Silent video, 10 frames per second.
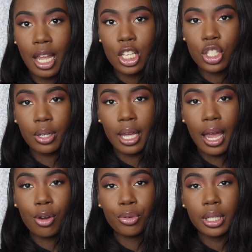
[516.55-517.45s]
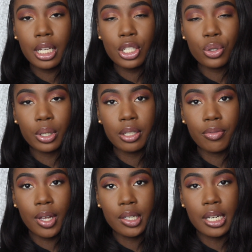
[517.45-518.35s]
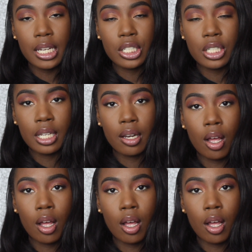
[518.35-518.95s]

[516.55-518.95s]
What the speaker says: So yeah, I really enjoyed the foundation,